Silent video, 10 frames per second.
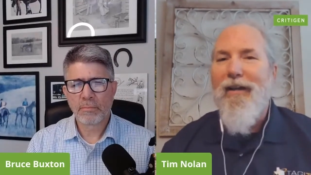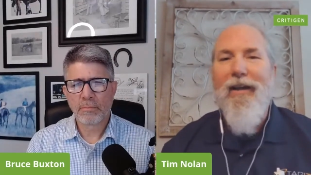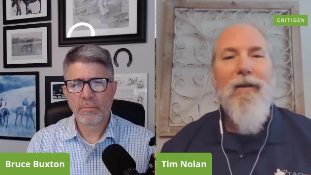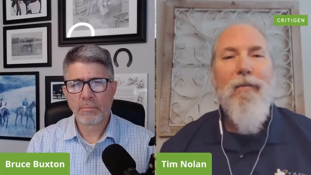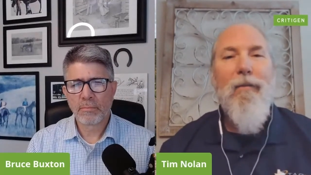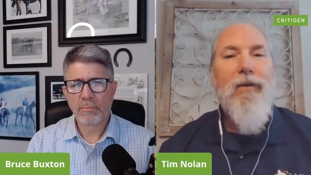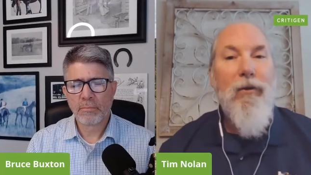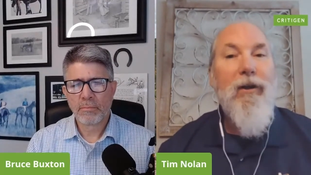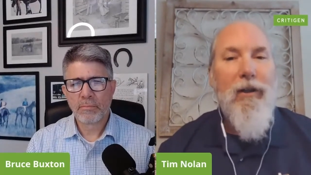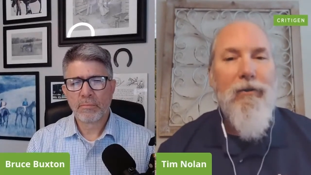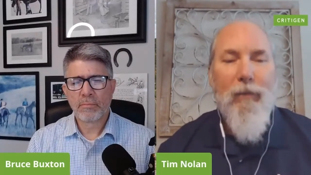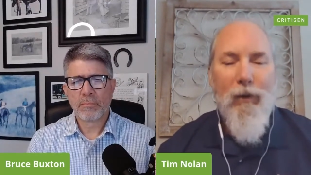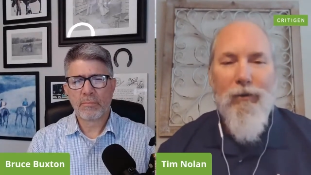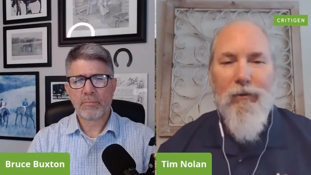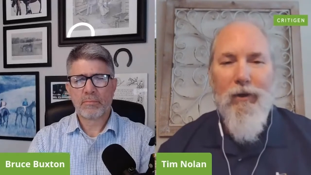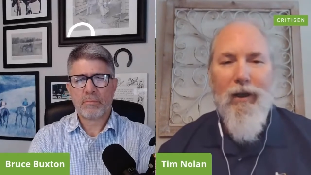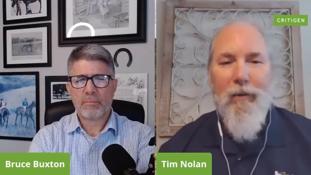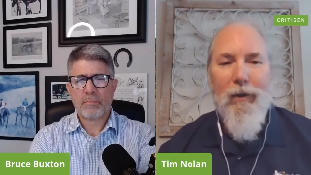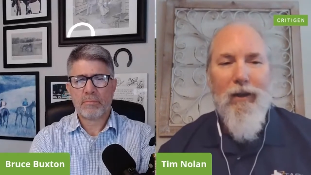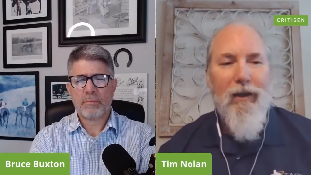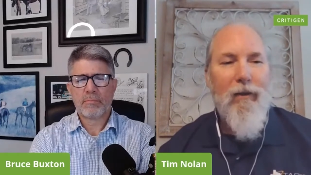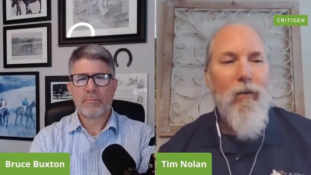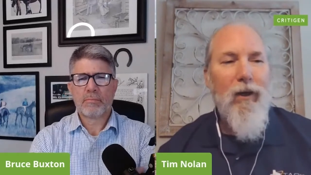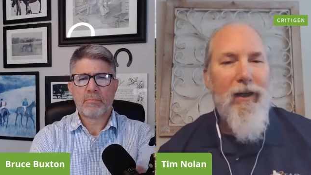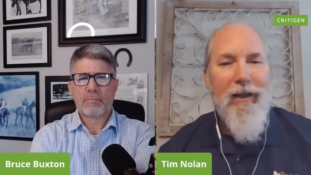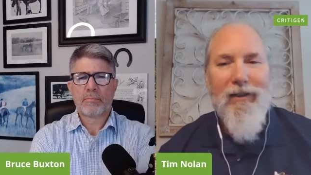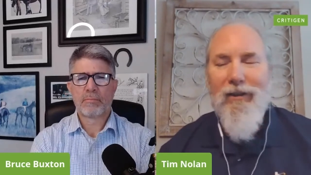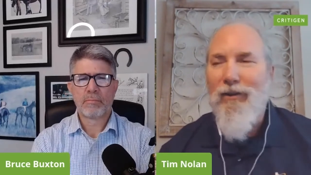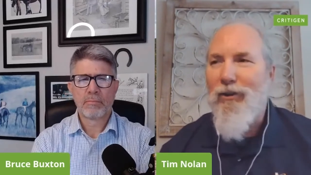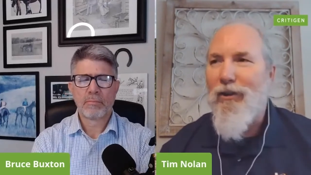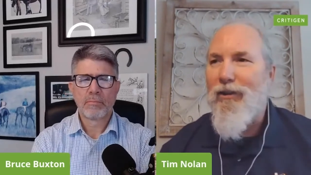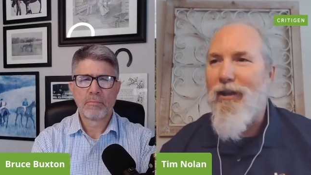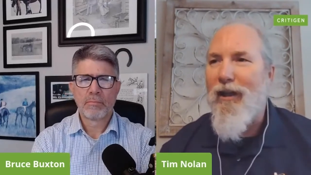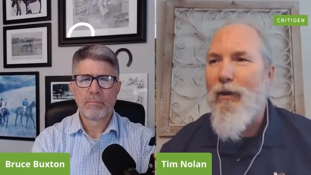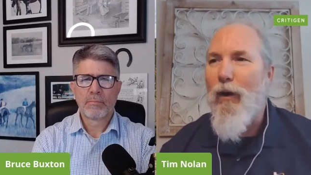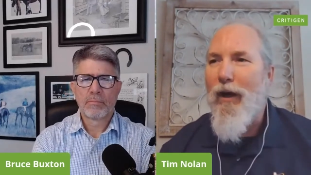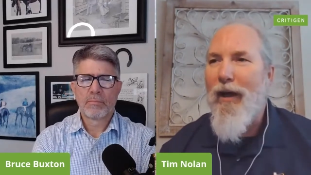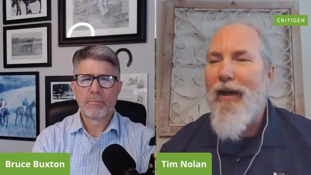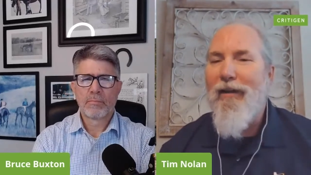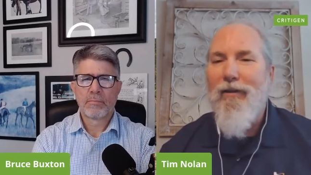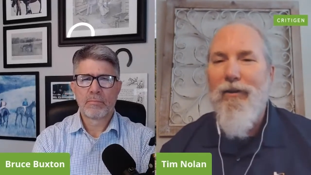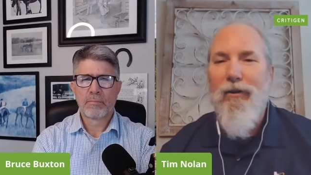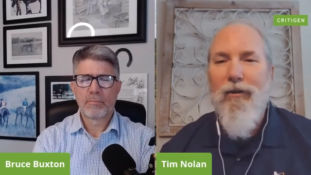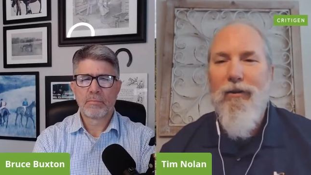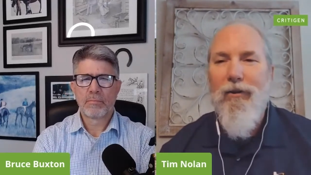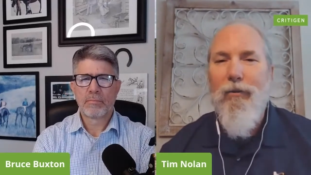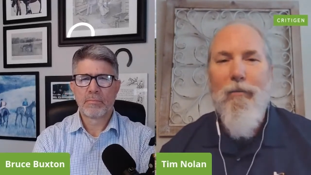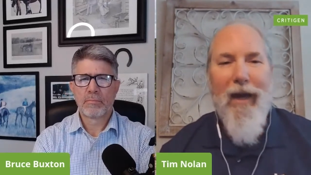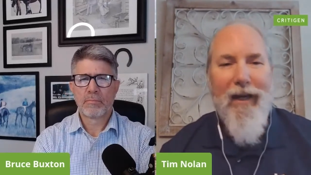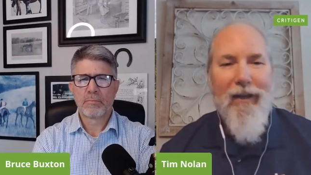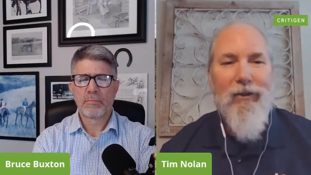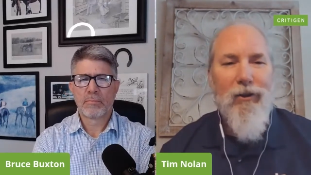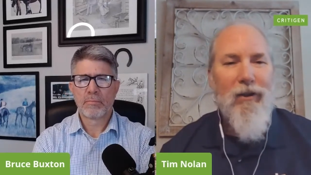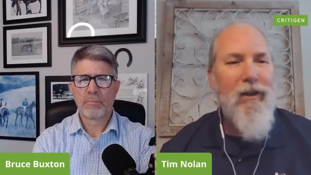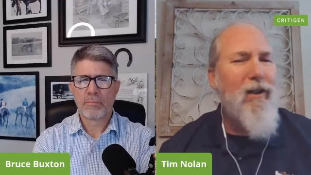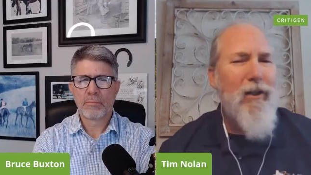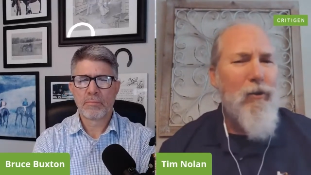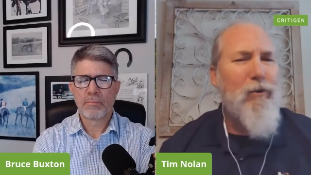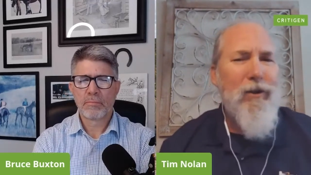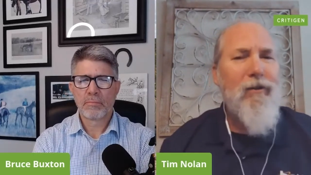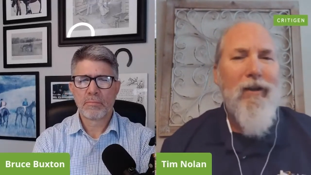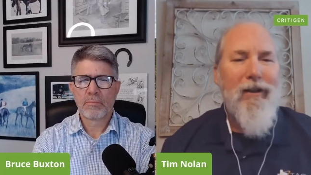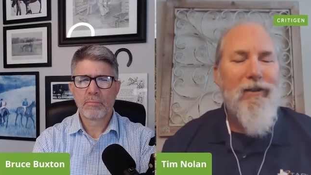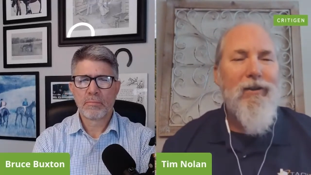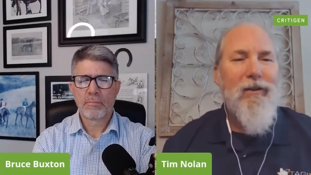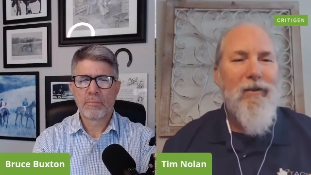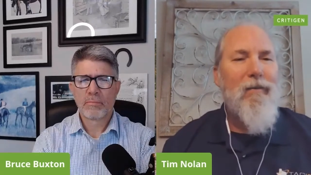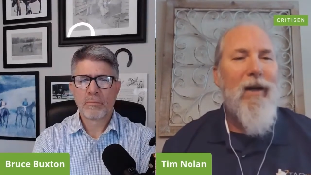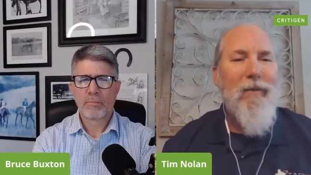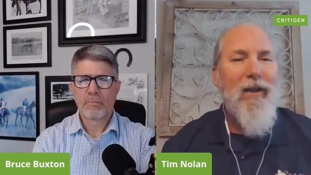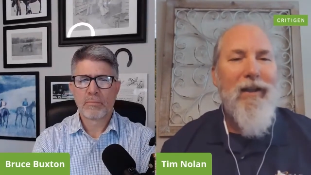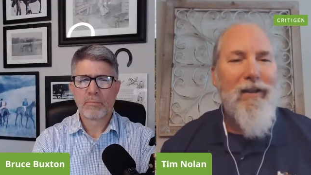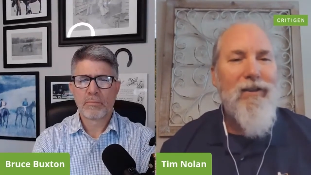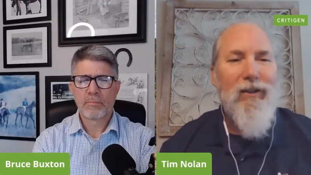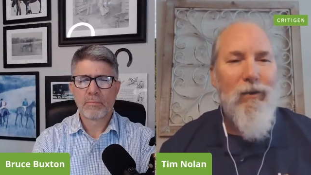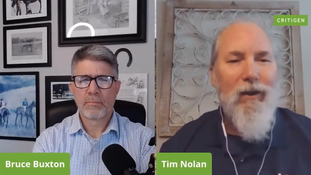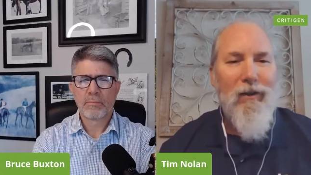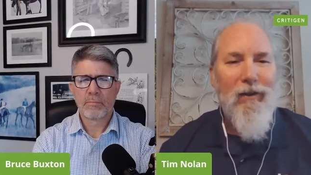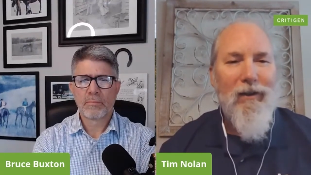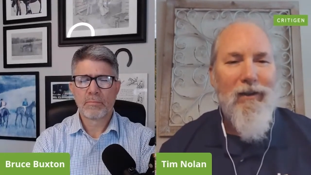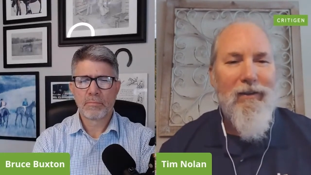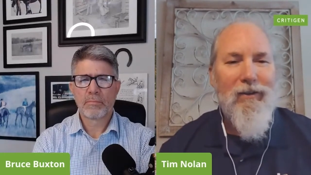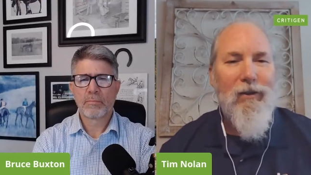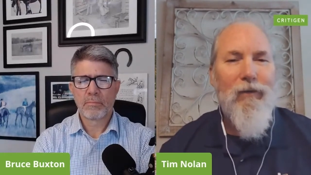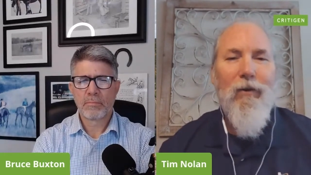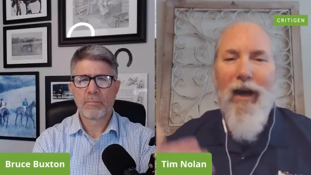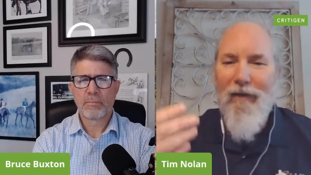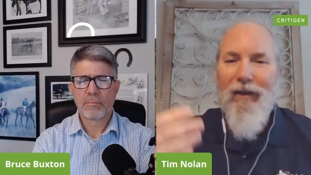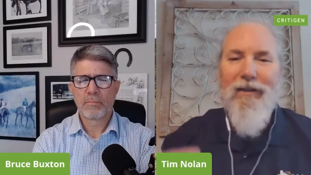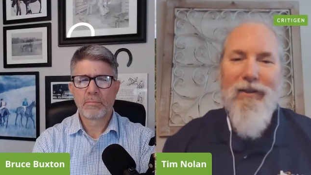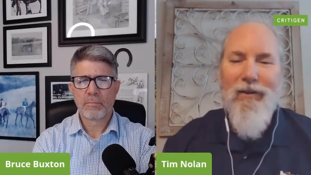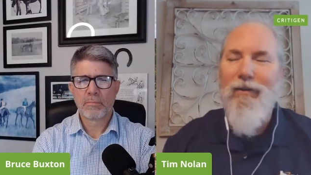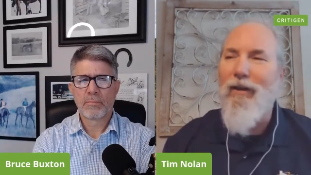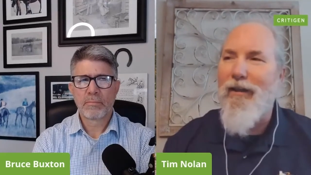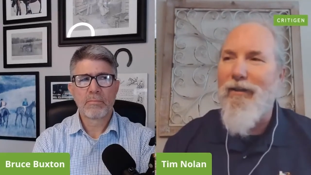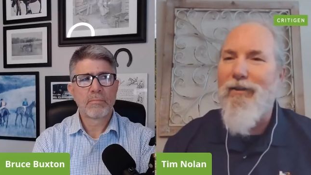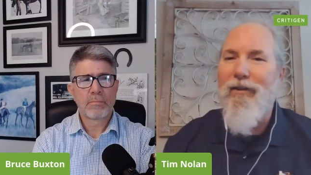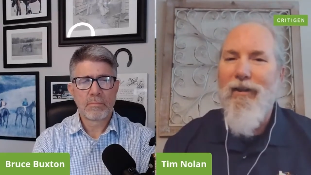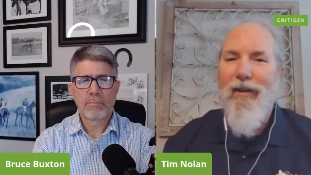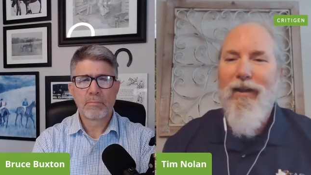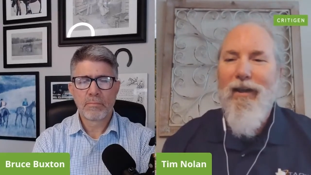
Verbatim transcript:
Speaker 1: then you can use personal Kanban. And what it is is just a way to to manage your to-do list. Might be the easiest way to look at this. So if you have a to-do list